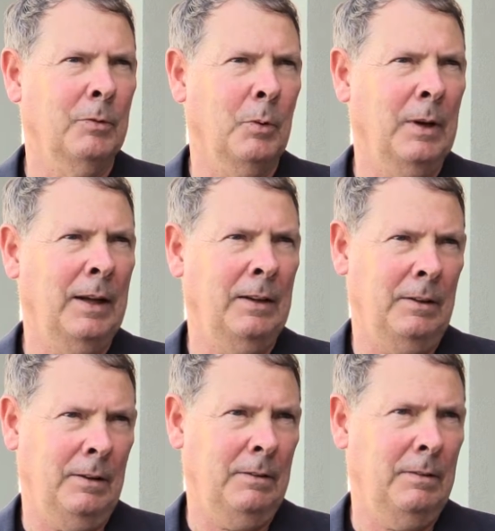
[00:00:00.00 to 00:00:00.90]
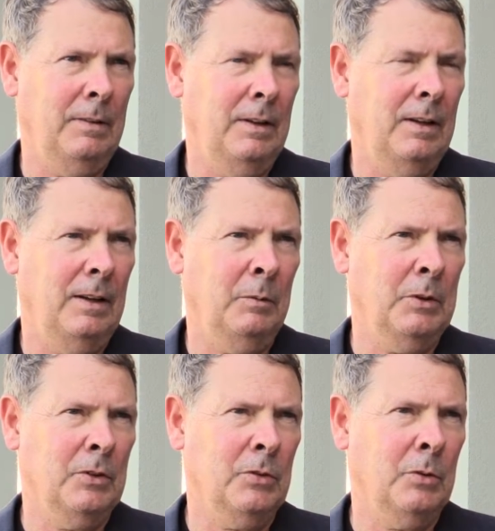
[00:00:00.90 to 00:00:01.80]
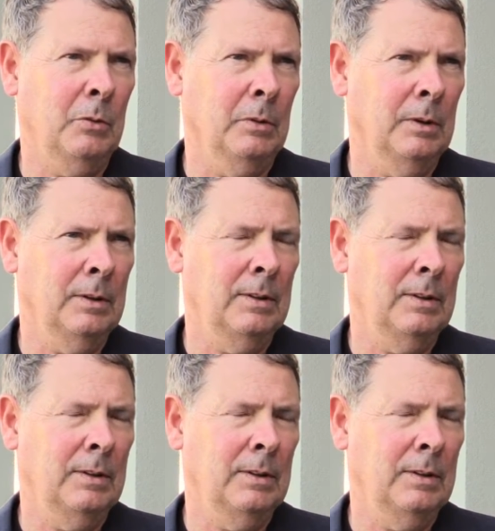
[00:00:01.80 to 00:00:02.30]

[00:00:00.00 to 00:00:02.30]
Orlando and went to school.